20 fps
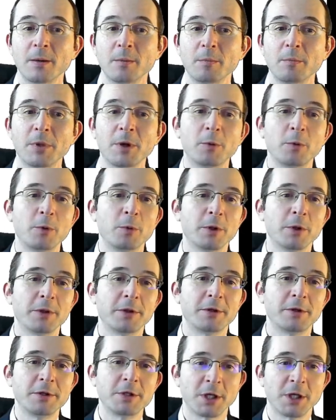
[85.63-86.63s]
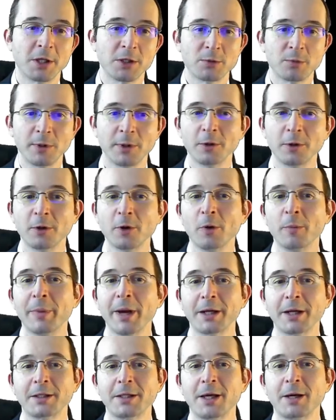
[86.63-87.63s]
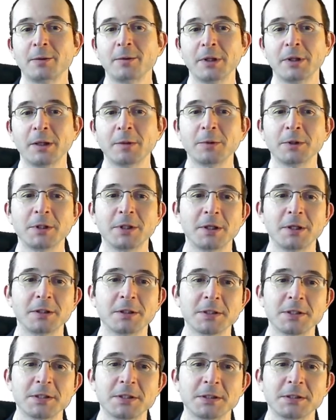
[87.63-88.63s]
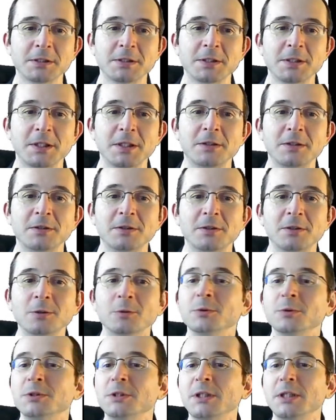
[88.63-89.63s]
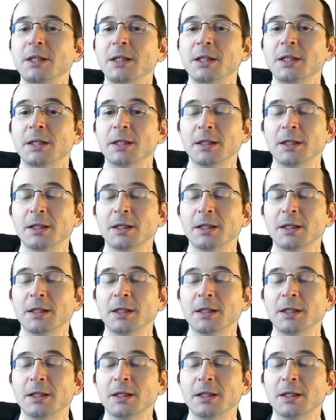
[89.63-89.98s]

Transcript: But with 1/3 chance we could go back down, and that would take us to state ud,